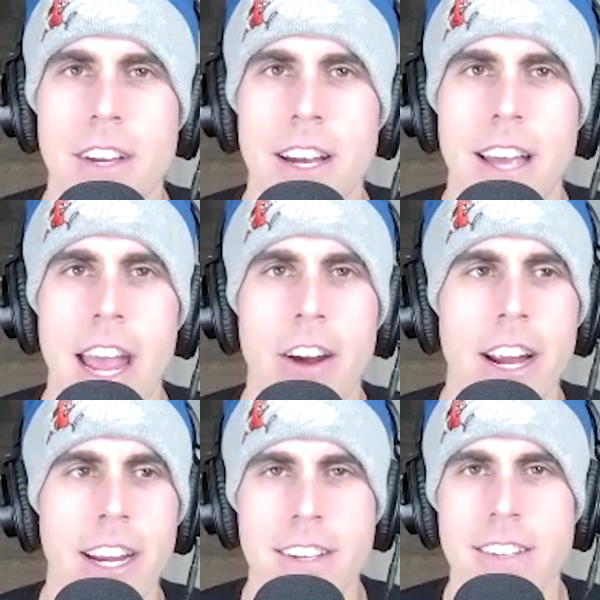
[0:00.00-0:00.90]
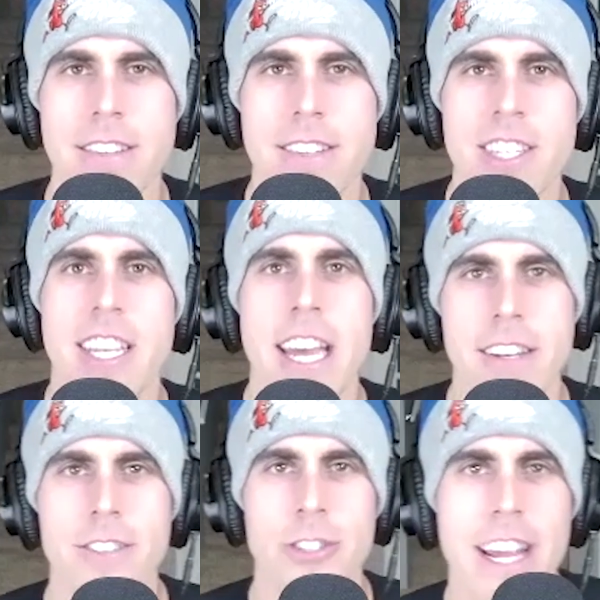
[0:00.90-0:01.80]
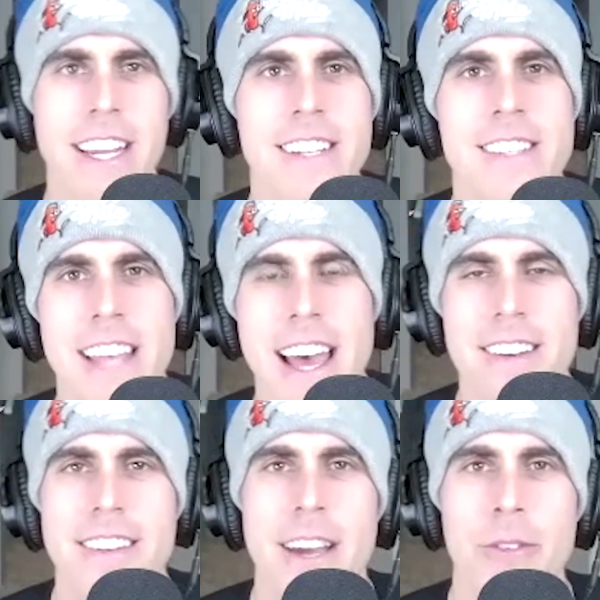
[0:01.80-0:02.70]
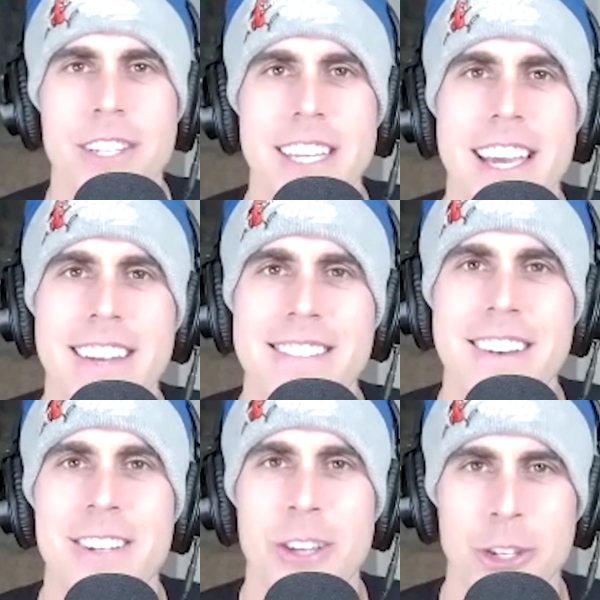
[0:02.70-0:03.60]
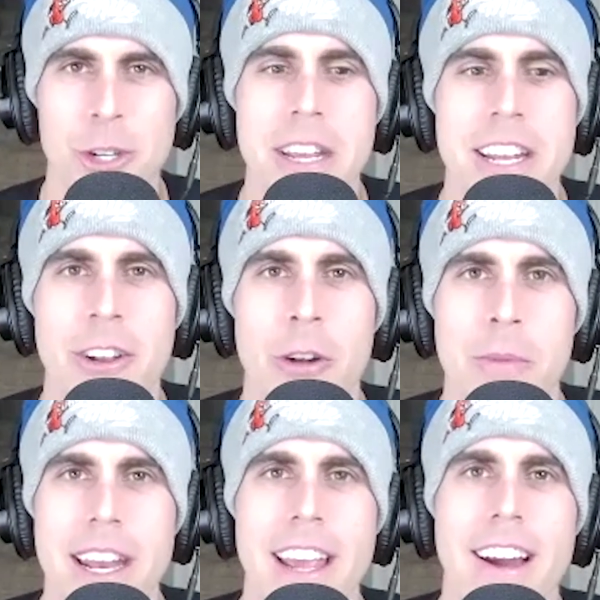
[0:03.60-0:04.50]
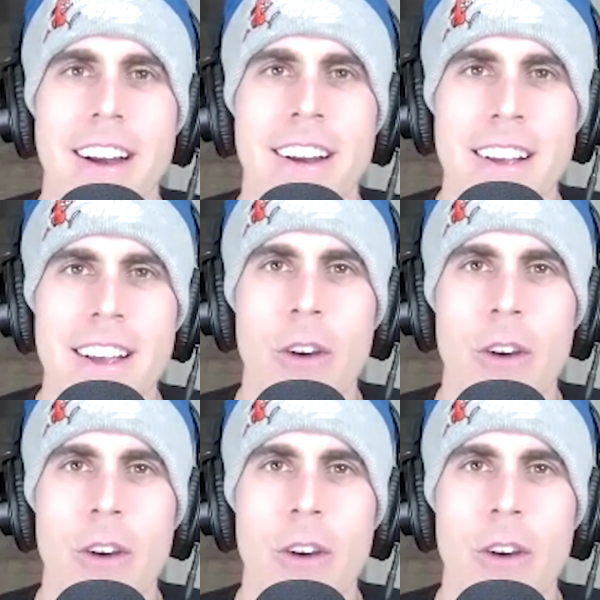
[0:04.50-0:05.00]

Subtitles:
the Eric Skit Jenkins that we're seeing on social media a little bit here.